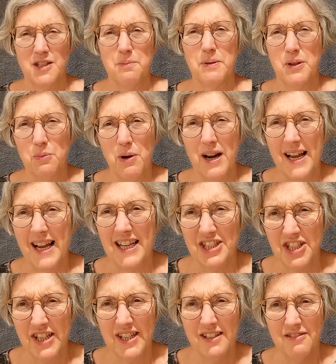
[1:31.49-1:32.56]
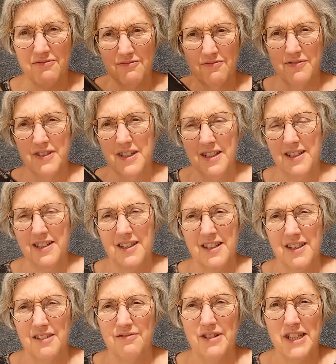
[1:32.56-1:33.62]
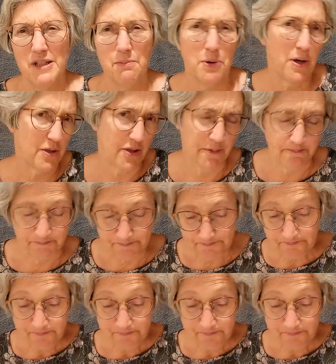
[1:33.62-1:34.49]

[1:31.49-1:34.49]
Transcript: be the one I actually read in person.